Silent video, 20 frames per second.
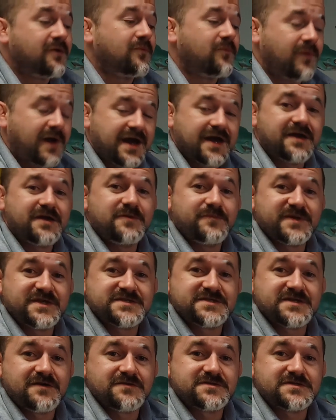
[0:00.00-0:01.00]
Why are you
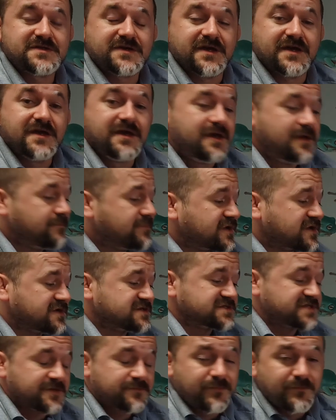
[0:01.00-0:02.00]
being told to do it?
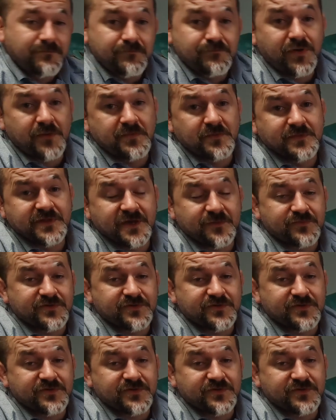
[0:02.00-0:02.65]
Because they probably